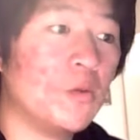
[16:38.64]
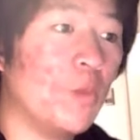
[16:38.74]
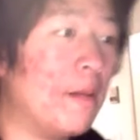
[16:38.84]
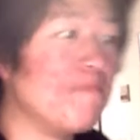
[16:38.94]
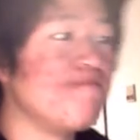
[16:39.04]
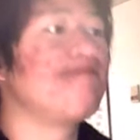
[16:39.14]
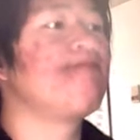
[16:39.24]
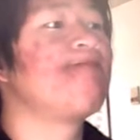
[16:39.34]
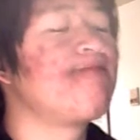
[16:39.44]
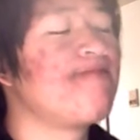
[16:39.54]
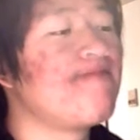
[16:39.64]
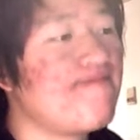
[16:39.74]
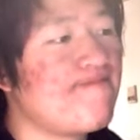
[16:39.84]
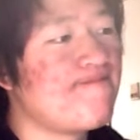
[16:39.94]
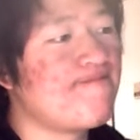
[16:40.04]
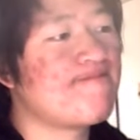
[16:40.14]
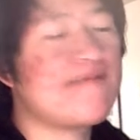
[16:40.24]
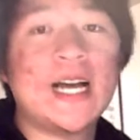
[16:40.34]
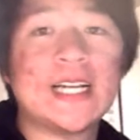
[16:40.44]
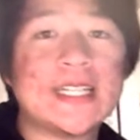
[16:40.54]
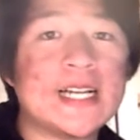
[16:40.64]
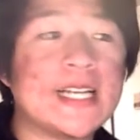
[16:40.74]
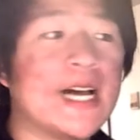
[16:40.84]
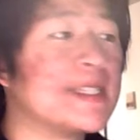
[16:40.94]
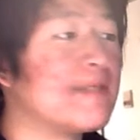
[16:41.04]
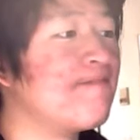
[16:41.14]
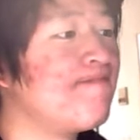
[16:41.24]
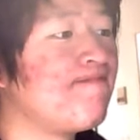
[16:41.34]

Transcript: Well, I died, guys.